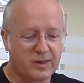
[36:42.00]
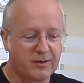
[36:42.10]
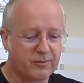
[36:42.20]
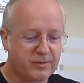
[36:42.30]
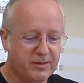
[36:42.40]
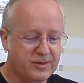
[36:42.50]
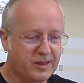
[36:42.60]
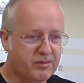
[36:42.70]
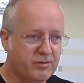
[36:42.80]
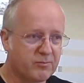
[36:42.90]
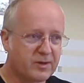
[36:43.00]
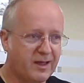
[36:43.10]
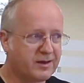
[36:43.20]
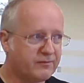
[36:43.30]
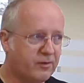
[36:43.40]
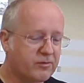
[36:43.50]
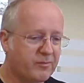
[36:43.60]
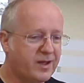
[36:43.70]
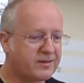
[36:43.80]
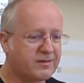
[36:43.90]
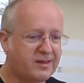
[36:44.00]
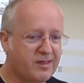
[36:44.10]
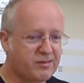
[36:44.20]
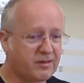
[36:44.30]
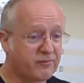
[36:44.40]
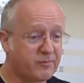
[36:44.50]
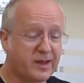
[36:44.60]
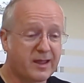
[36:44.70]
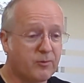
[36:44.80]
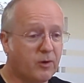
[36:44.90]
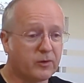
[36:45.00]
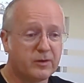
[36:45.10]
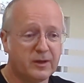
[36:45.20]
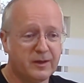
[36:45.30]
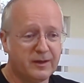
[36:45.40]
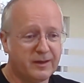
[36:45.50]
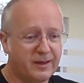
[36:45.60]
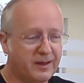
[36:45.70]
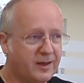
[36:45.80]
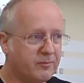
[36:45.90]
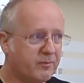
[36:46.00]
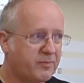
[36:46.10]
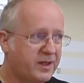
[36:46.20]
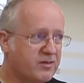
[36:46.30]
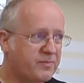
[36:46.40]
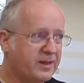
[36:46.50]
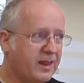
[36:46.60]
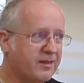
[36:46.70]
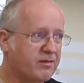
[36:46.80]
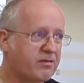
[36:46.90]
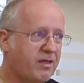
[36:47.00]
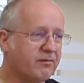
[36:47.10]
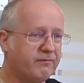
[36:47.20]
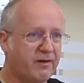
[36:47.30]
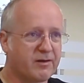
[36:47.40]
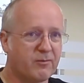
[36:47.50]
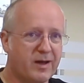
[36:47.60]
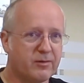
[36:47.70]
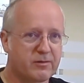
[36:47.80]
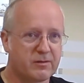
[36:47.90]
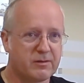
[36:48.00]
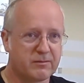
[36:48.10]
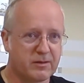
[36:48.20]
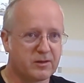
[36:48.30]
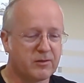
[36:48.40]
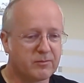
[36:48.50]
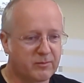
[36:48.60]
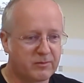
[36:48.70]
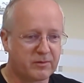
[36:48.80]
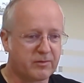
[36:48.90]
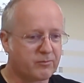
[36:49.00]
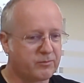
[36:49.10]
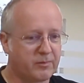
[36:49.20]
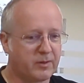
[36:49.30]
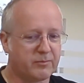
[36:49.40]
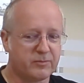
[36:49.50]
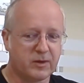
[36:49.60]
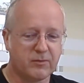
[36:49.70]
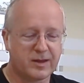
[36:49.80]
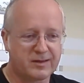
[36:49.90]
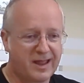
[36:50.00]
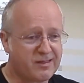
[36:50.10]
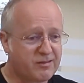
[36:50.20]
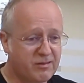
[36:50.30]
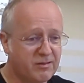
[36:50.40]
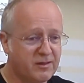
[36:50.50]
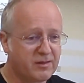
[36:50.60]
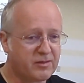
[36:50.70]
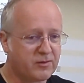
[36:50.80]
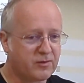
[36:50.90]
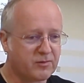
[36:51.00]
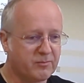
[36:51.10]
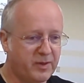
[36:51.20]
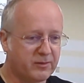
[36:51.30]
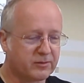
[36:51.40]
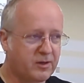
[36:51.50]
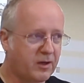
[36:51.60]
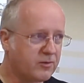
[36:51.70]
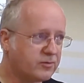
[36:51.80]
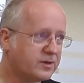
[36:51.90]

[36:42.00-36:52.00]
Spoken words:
I would suggest some kind of automated testing from day one. PHP lends itself very well to the unit tests, so you can build code